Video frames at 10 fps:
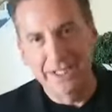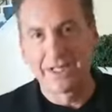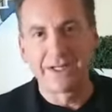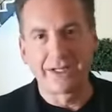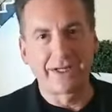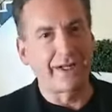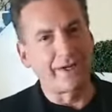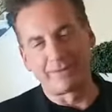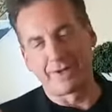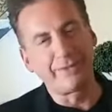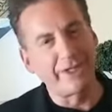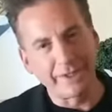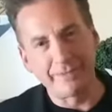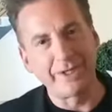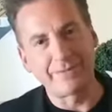and, and I'm probably going to get beat
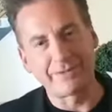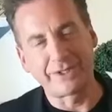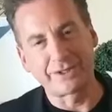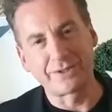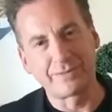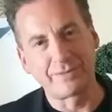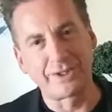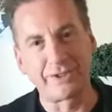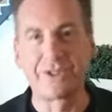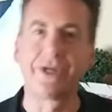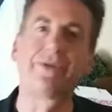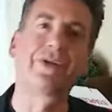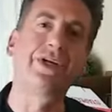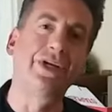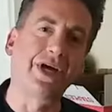up for this, but they're generally
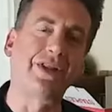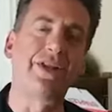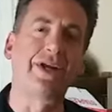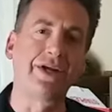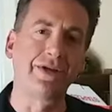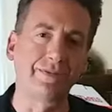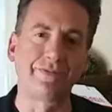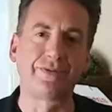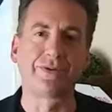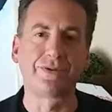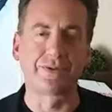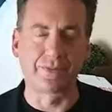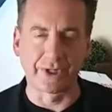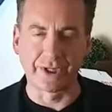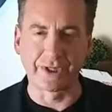not that helpful to one
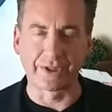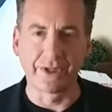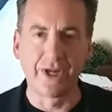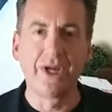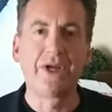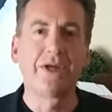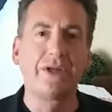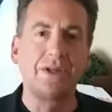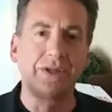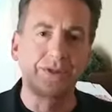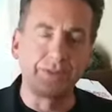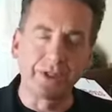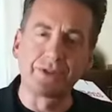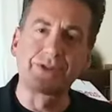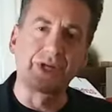another. The speakers
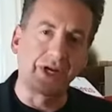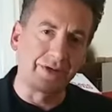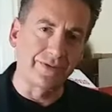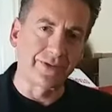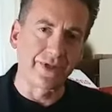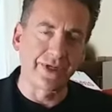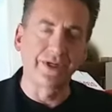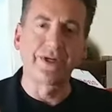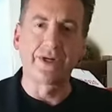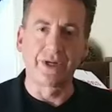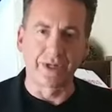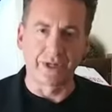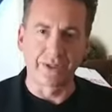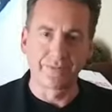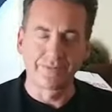that I've trained are
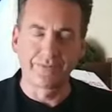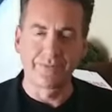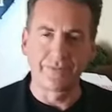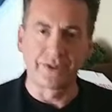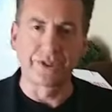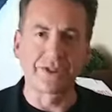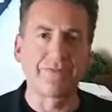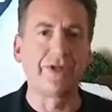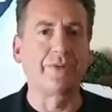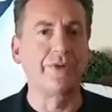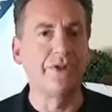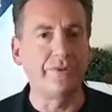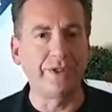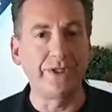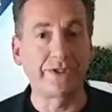because I've dealt with
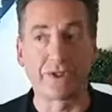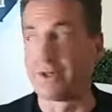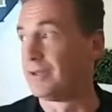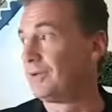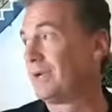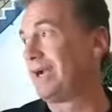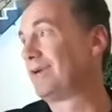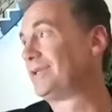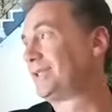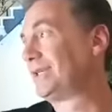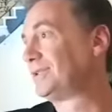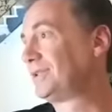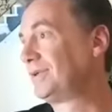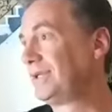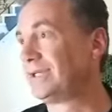newbies, although Aaron Sansoni
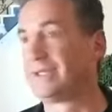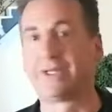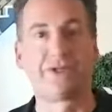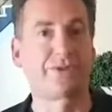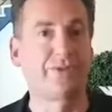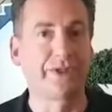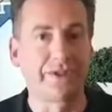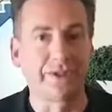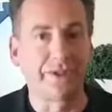and Glenn Twiddle and